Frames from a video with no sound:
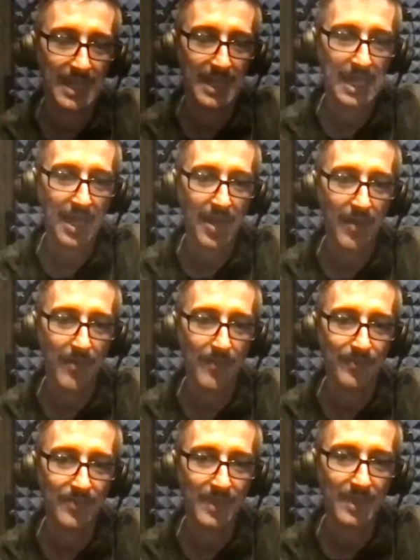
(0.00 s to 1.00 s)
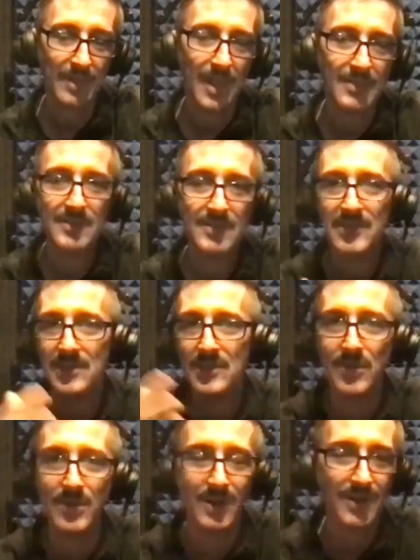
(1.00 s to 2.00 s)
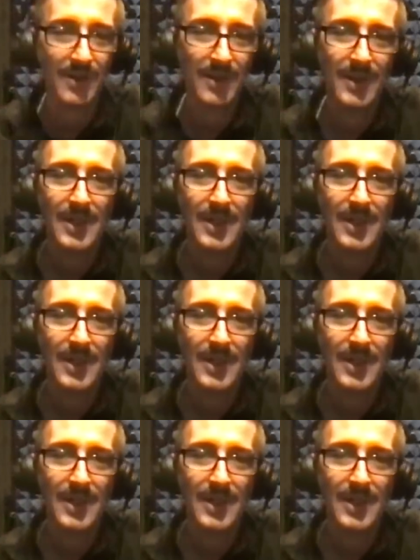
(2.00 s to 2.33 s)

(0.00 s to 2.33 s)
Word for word: Lexi Signor,